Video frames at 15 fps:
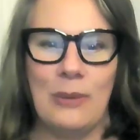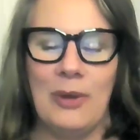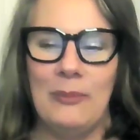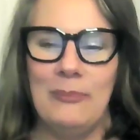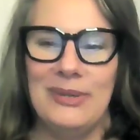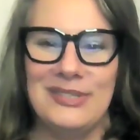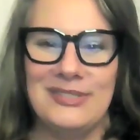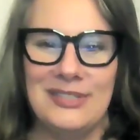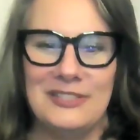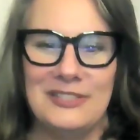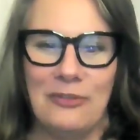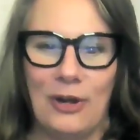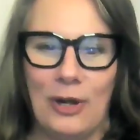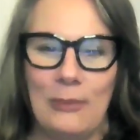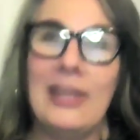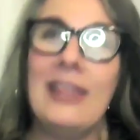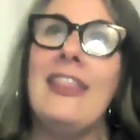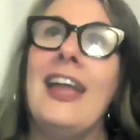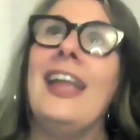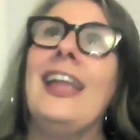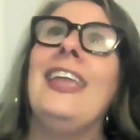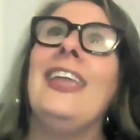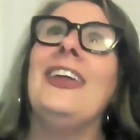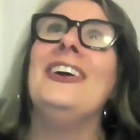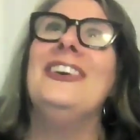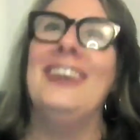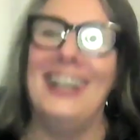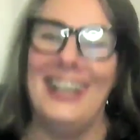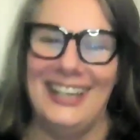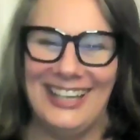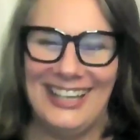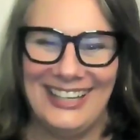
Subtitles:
drum up business for me. Thank you."